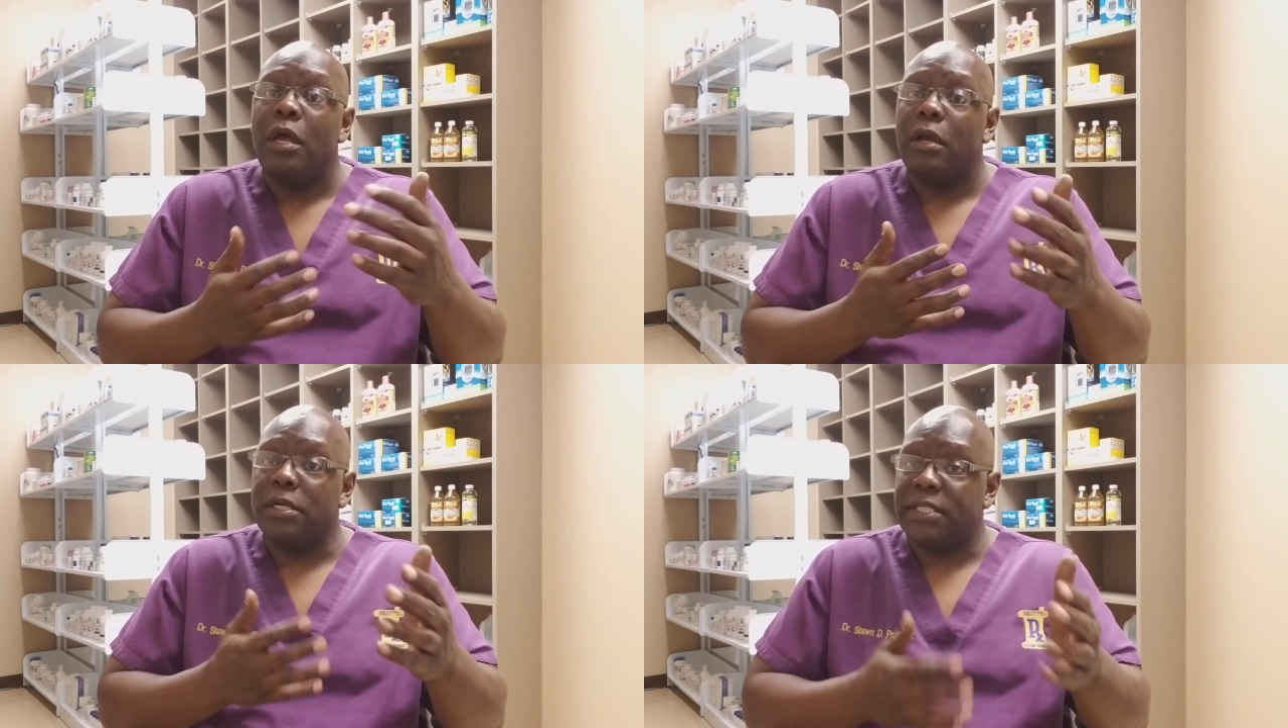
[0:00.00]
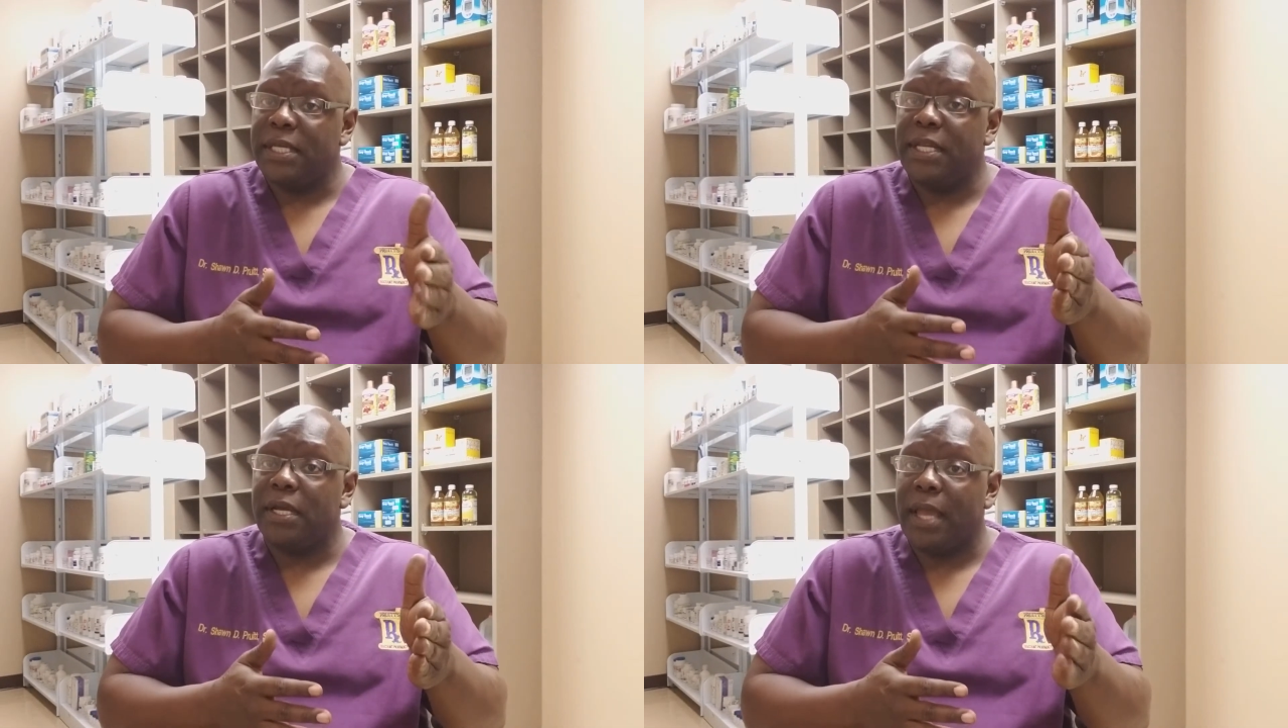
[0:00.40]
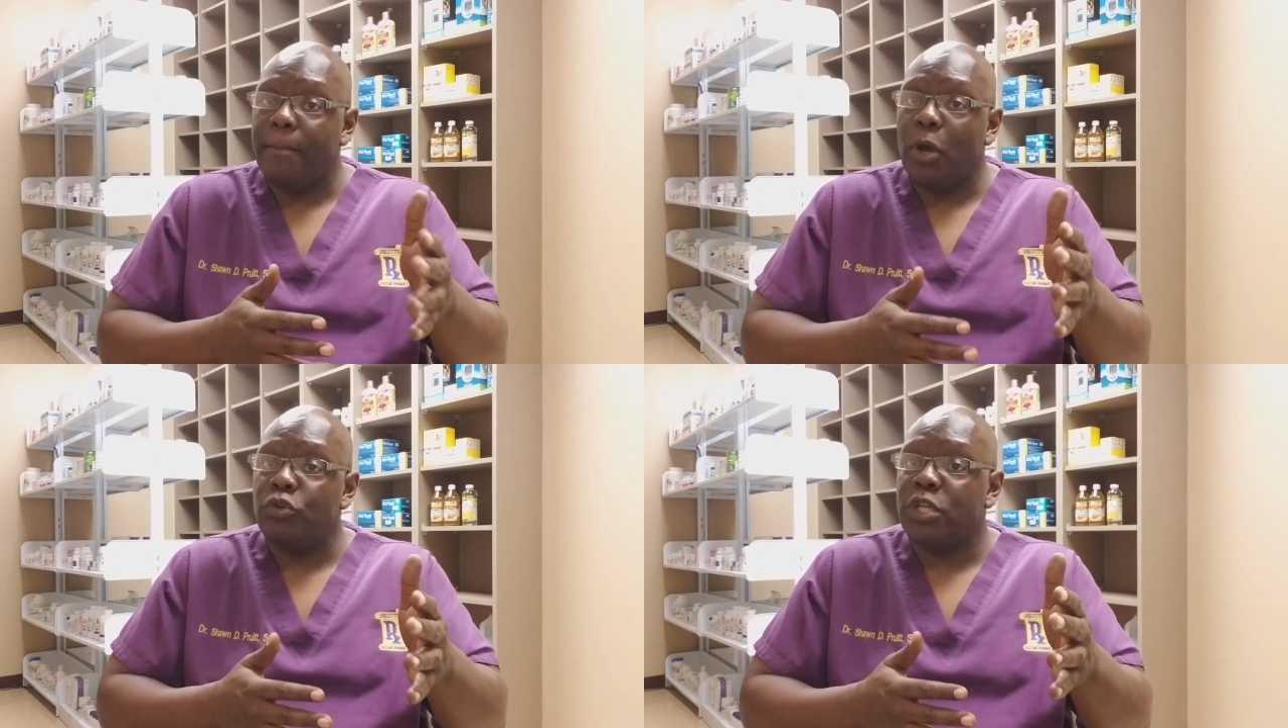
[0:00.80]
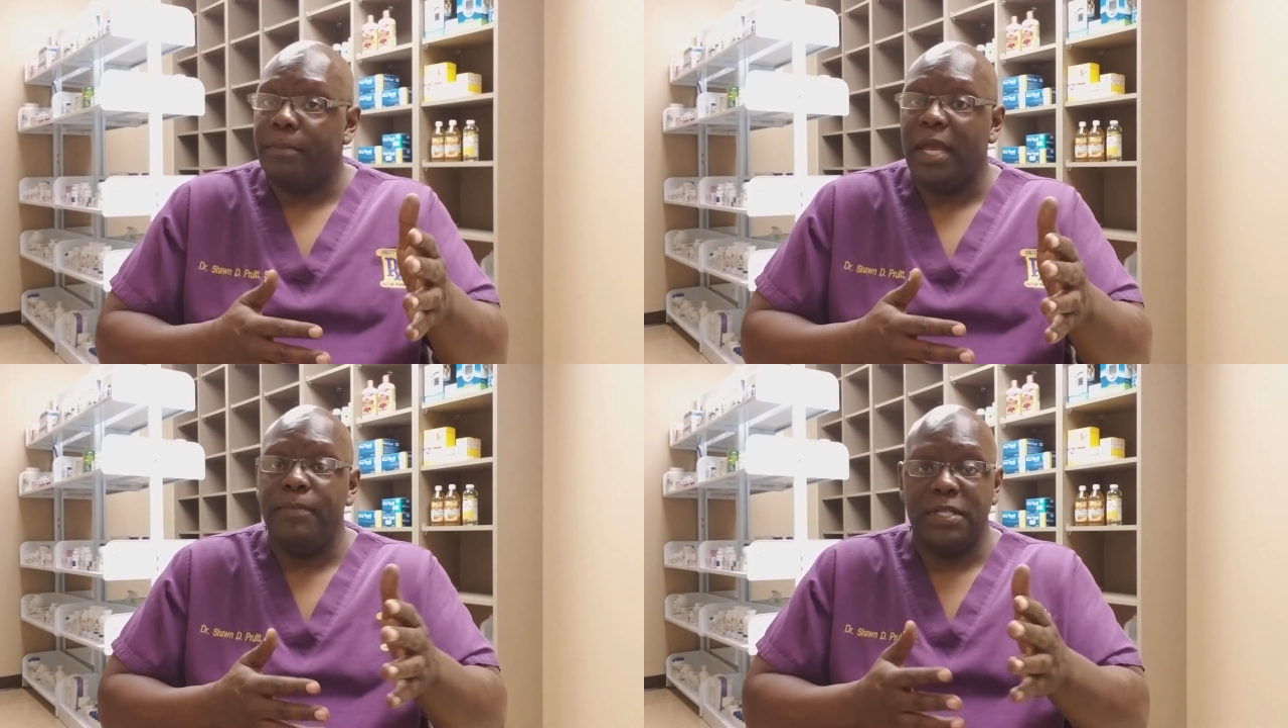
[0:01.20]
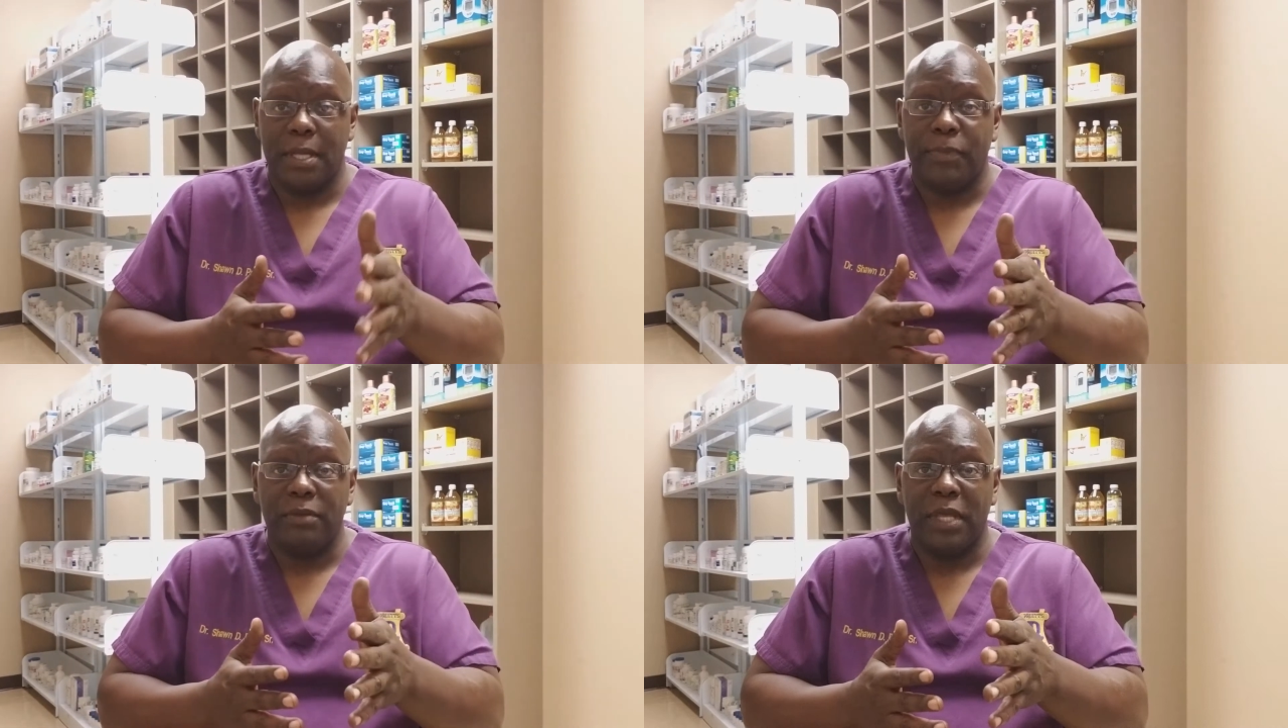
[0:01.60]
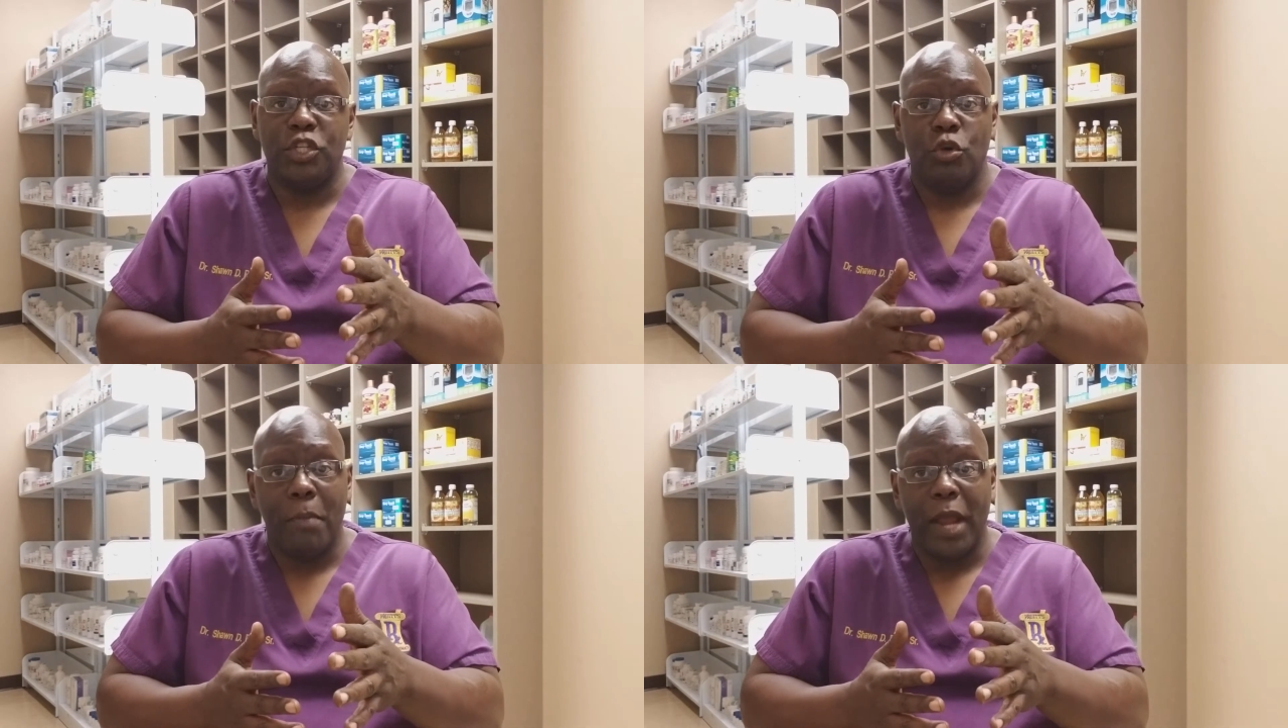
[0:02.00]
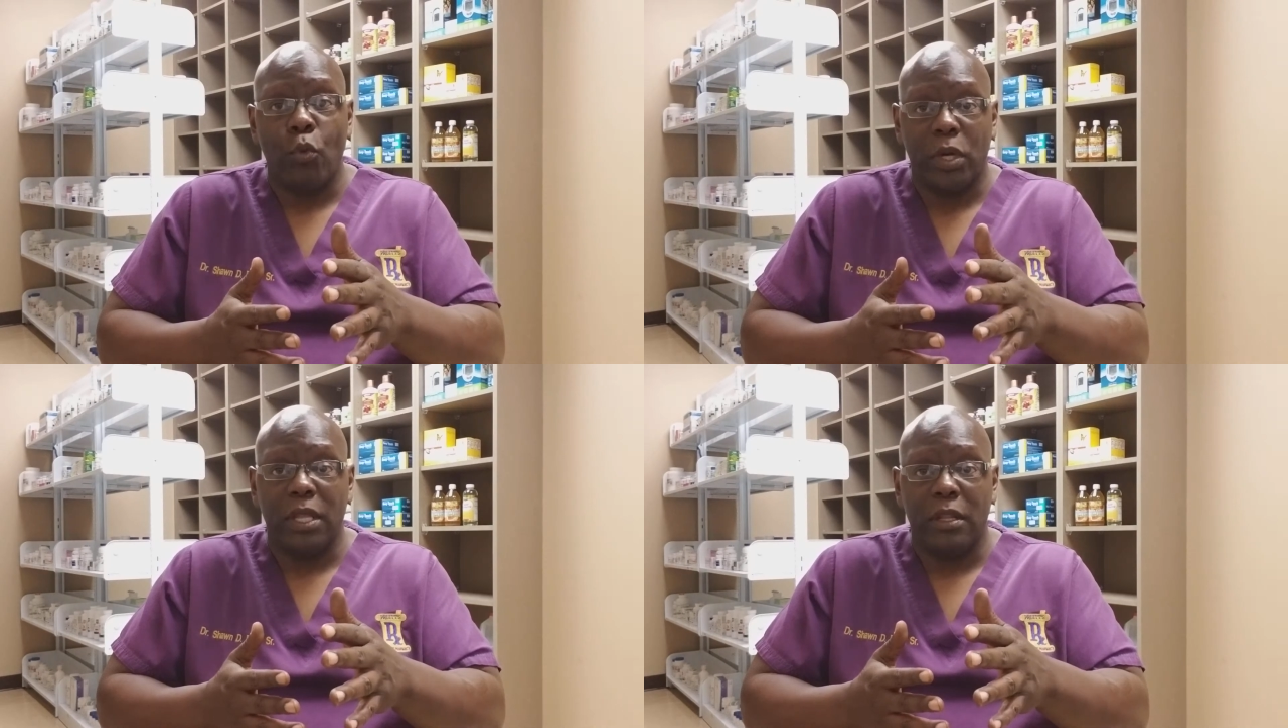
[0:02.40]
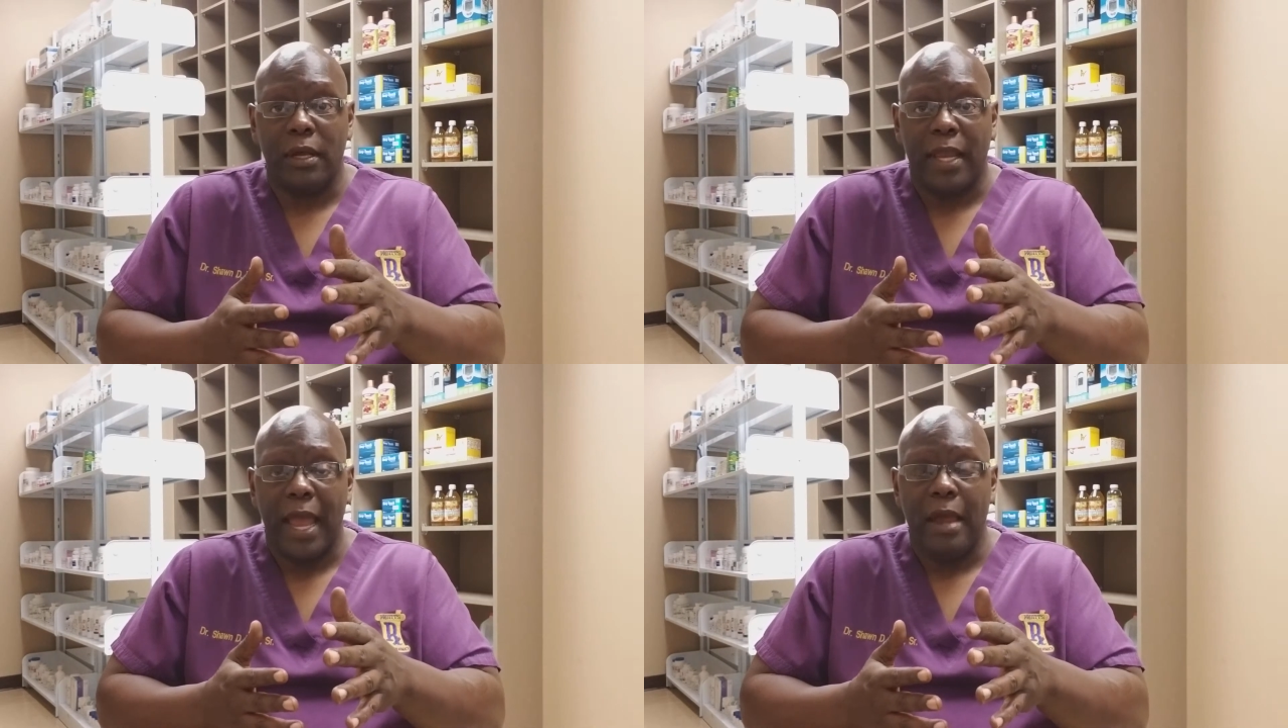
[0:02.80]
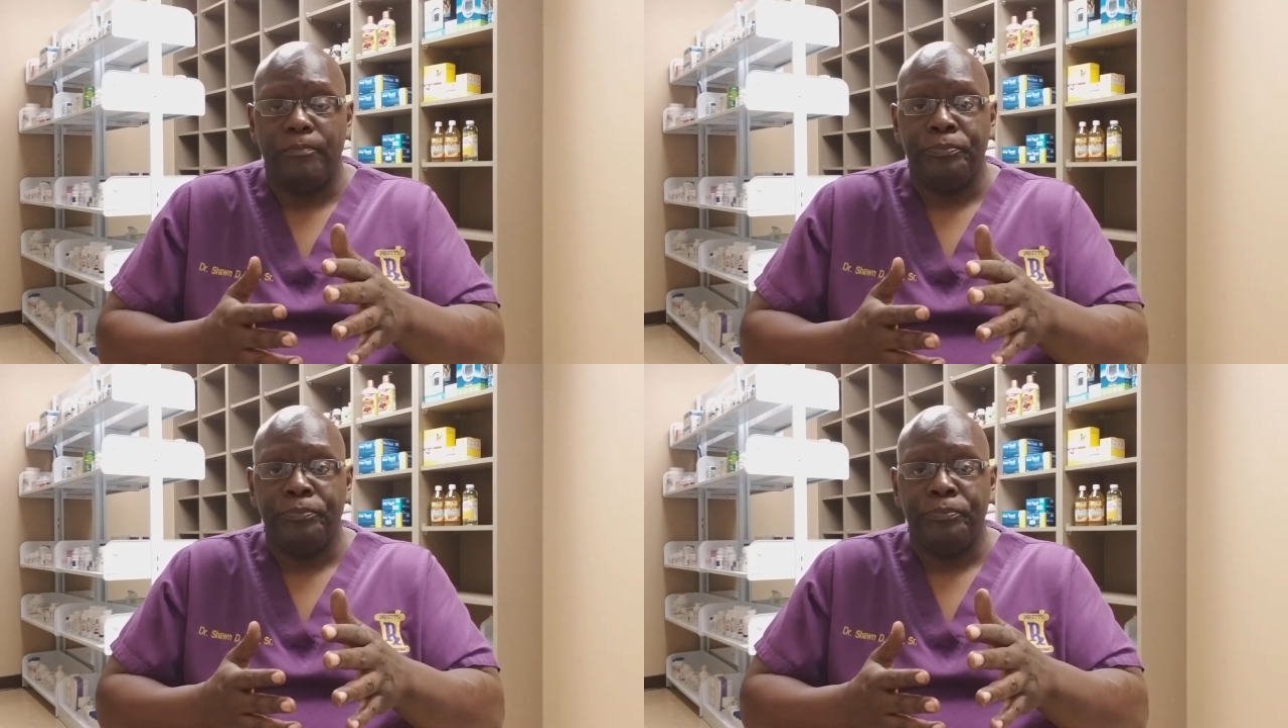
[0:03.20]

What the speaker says: Garcinia Cambogia may be something that you might want to look at.